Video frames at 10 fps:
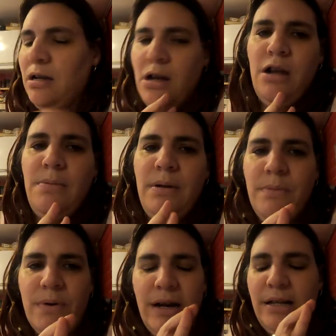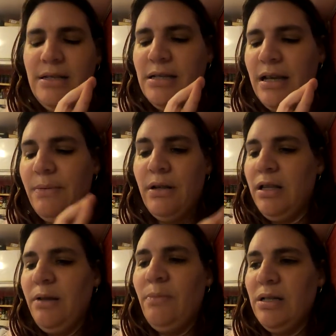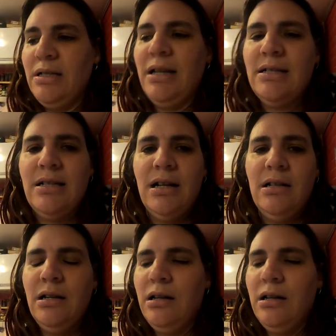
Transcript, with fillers: and hoping and praying it's the same one and then once that's done